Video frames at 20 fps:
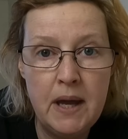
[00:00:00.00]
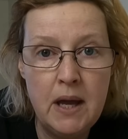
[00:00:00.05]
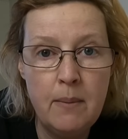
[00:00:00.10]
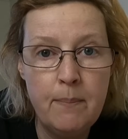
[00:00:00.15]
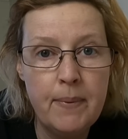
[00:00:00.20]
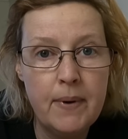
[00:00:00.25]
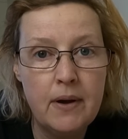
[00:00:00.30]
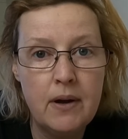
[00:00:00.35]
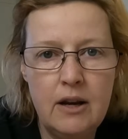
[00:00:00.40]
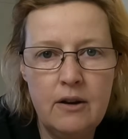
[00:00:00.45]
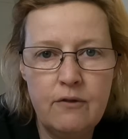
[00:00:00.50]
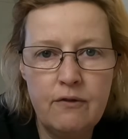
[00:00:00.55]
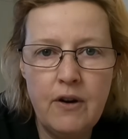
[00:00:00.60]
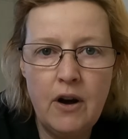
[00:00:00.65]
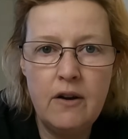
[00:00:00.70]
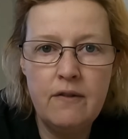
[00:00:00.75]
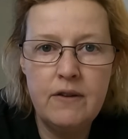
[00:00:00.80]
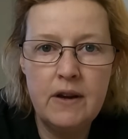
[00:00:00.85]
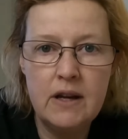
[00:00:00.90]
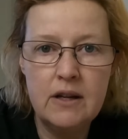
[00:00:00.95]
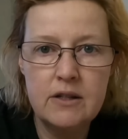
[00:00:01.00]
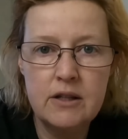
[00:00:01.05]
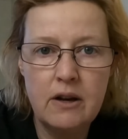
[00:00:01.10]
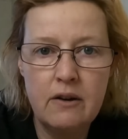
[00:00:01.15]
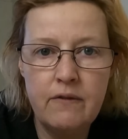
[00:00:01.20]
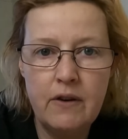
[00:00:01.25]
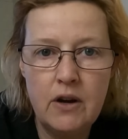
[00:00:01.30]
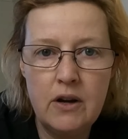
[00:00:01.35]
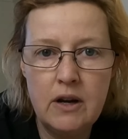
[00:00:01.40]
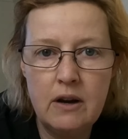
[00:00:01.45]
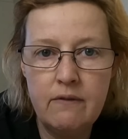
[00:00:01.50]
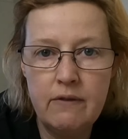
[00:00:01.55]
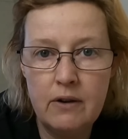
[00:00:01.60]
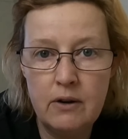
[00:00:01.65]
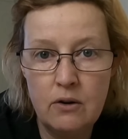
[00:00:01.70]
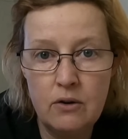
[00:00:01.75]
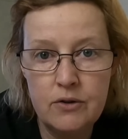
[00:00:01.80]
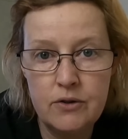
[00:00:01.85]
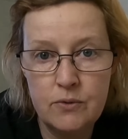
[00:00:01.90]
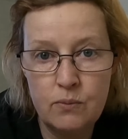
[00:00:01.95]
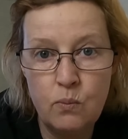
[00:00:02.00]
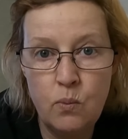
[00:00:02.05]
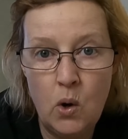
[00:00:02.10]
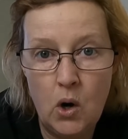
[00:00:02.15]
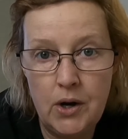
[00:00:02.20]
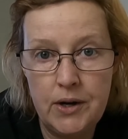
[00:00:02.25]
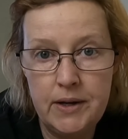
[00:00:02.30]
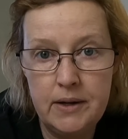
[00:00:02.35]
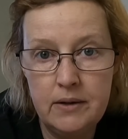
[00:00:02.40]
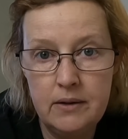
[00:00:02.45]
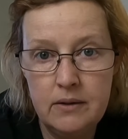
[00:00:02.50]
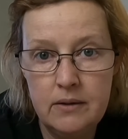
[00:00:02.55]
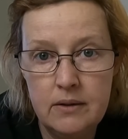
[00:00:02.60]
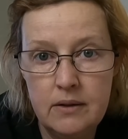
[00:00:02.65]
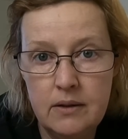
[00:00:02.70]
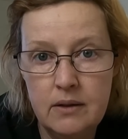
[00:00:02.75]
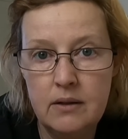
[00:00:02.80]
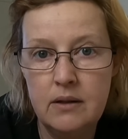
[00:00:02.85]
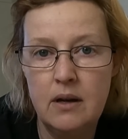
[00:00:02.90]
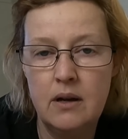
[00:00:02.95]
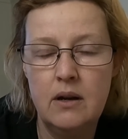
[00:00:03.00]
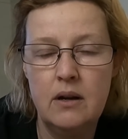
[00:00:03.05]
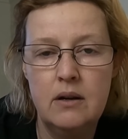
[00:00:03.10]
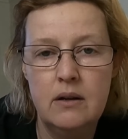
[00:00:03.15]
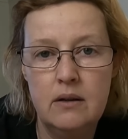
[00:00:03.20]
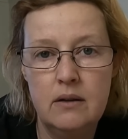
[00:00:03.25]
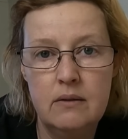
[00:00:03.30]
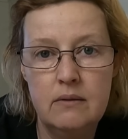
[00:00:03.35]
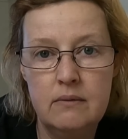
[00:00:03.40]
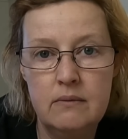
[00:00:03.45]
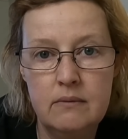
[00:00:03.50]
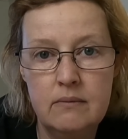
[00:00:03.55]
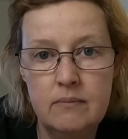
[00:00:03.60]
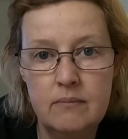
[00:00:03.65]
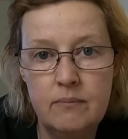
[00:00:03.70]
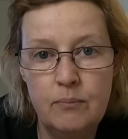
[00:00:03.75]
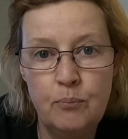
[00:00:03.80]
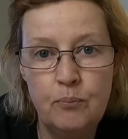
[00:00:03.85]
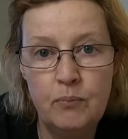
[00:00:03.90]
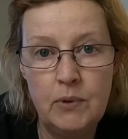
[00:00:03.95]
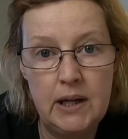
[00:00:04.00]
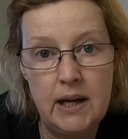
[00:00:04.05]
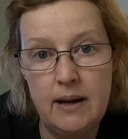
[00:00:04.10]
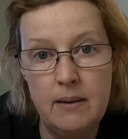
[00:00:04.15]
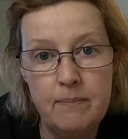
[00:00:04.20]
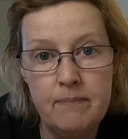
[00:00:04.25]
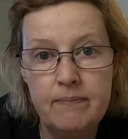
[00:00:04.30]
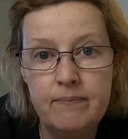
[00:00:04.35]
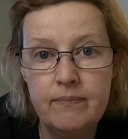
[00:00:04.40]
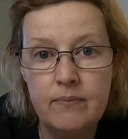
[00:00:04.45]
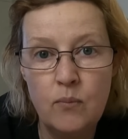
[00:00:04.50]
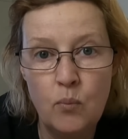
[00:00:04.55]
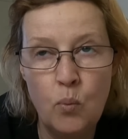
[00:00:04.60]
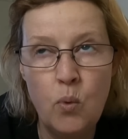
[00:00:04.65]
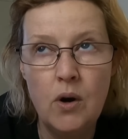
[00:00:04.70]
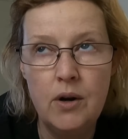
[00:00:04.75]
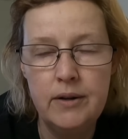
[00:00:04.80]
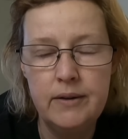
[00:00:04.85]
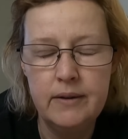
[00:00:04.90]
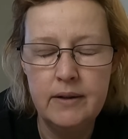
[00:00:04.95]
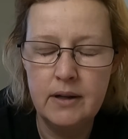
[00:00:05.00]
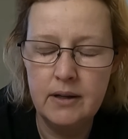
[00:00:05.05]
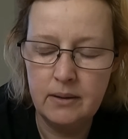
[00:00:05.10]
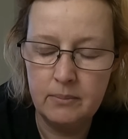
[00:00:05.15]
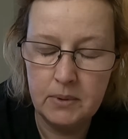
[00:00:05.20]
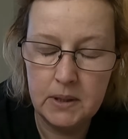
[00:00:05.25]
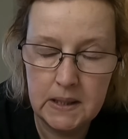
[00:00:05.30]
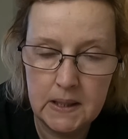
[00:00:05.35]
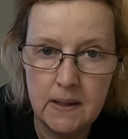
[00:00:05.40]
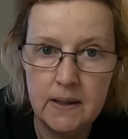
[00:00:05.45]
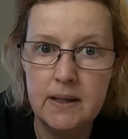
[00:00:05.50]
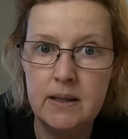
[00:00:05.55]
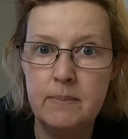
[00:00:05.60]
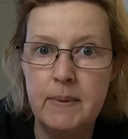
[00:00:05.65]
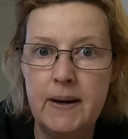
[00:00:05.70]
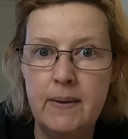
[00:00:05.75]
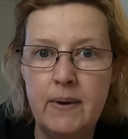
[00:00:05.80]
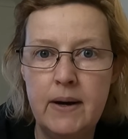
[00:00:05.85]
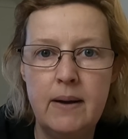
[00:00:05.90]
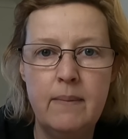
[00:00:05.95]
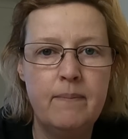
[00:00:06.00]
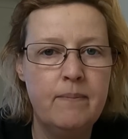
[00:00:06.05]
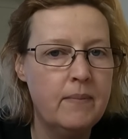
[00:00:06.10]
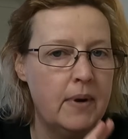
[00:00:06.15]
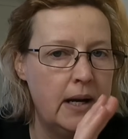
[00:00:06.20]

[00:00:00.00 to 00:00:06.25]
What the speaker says: PIP. In 5 years, I've only ever lost one claim. One, and I'm gutted about it.